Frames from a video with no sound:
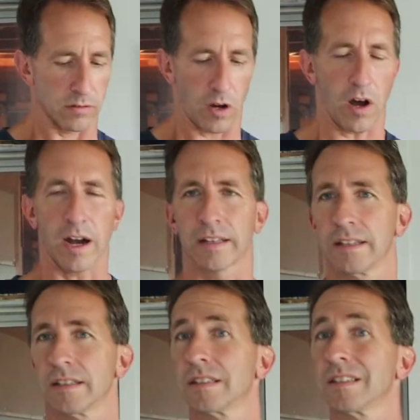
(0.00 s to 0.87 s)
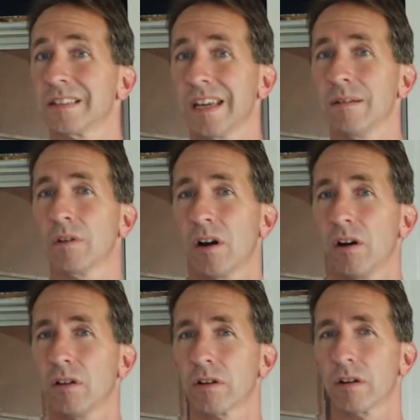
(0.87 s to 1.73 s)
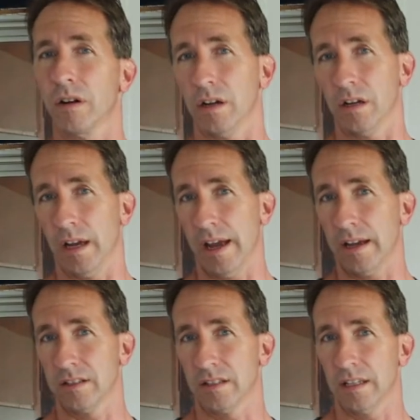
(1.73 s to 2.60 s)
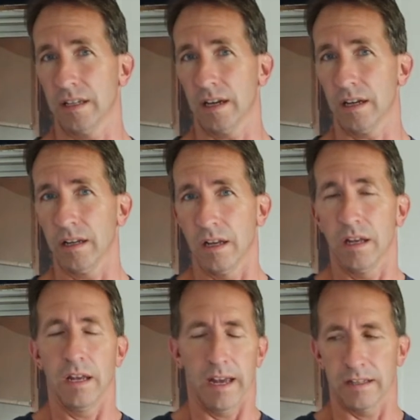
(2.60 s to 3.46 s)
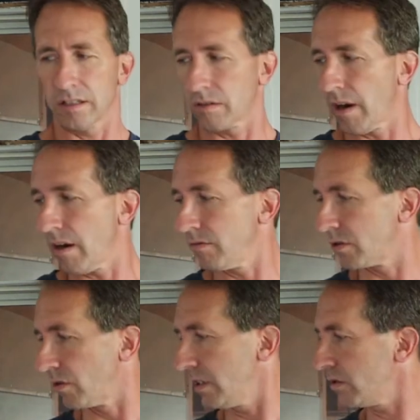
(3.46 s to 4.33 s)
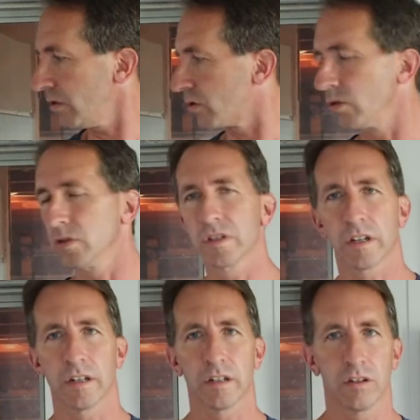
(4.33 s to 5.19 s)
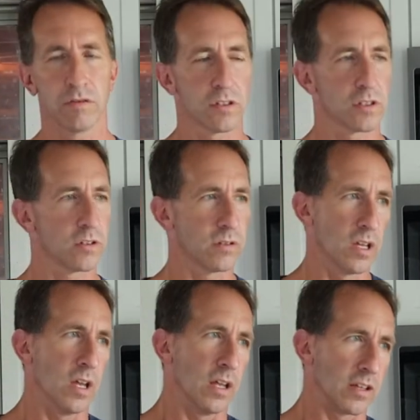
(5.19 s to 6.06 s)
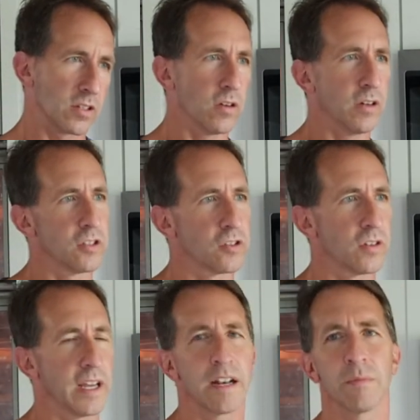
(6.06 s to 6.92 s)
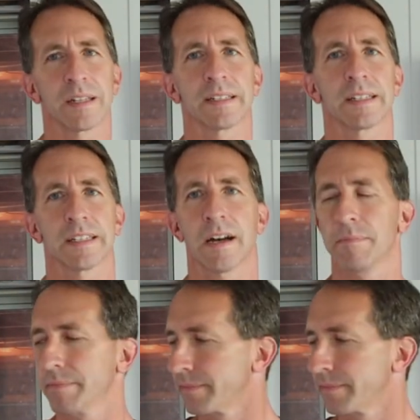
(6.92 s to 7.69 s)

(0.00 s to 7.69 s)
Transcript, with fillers: caulk that's the same color as the grout. So these are the tools that you're going to use. So let's go ahead and show you how to mix this up.